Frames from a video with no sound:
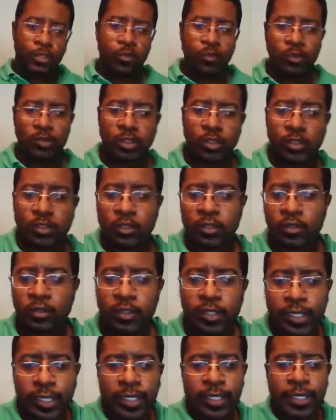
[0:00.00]
What's going
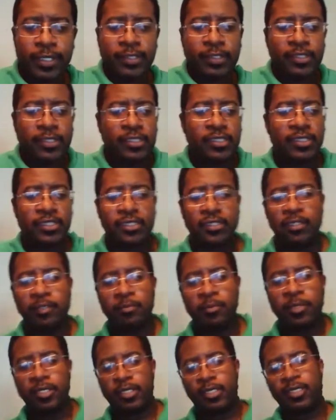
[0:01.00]
on, guys?
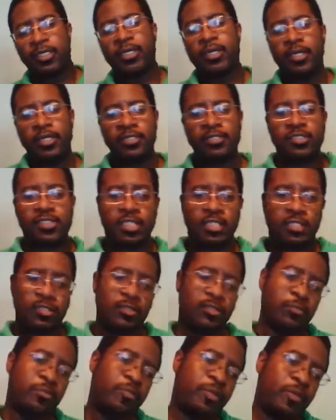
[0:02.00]
Lamech here at Insane
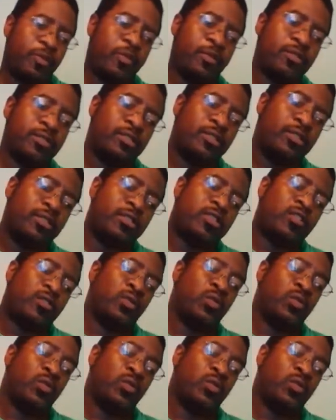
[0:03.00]
Disappearances,